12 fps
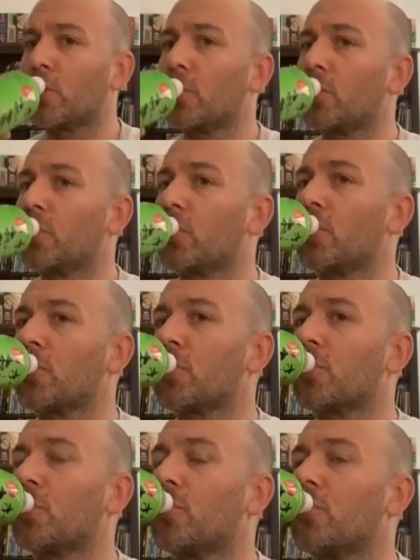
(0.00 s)

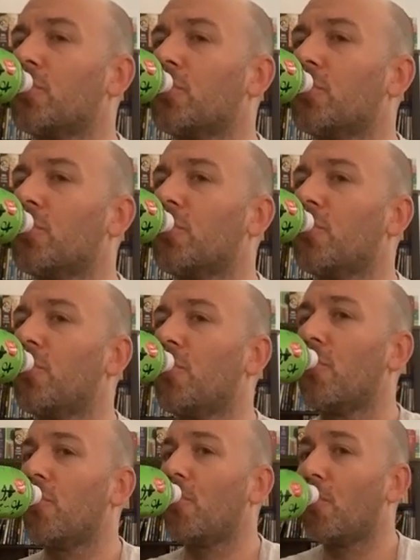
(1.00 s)

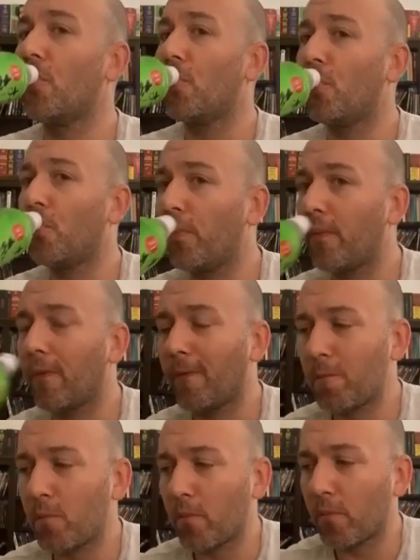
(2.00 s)

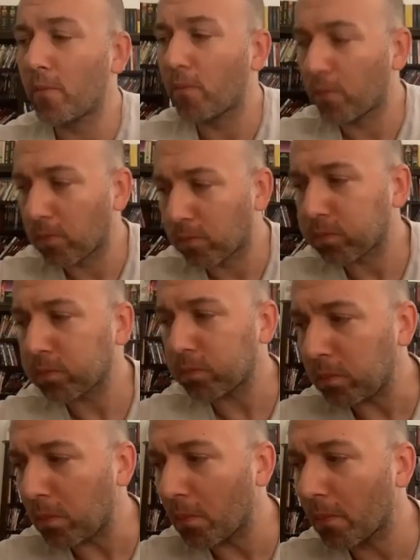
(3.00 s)

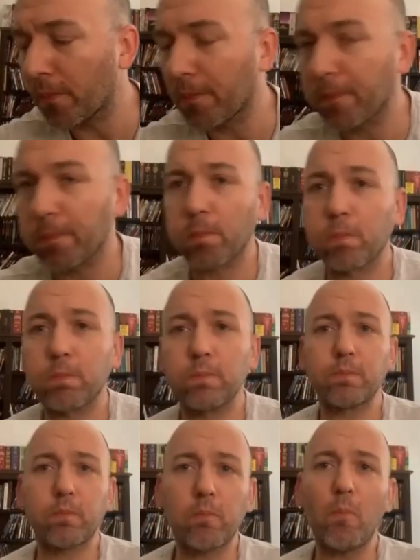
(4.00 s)

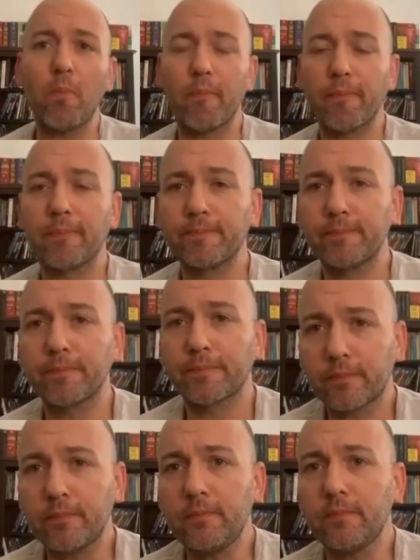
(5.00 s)

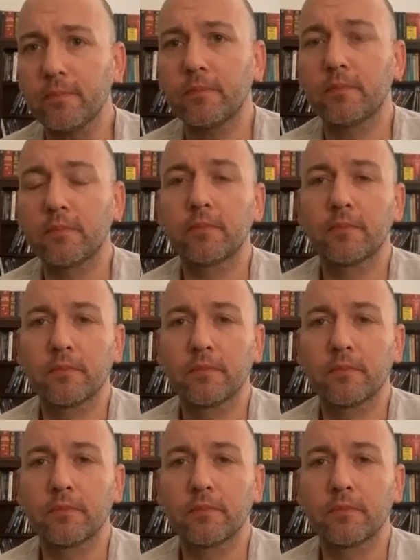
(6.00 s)
(silent)